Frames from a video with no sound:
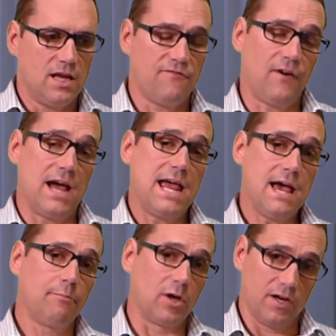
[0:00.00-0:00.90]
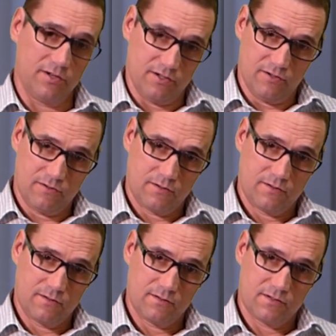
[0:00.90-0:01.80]
If I am going to do
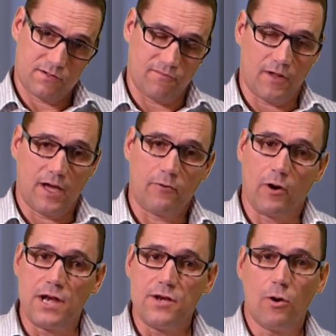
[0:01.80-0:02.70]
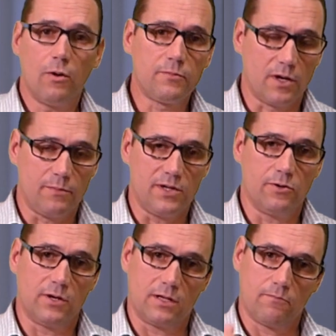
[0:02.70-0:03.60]
some flying where I know I'm going to be
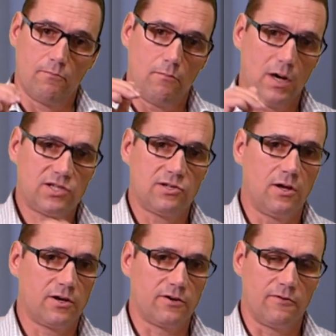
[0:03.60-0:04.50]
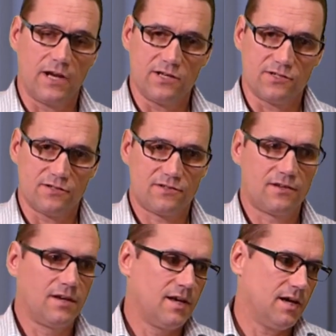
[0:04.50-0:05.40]
doing much longer ranges,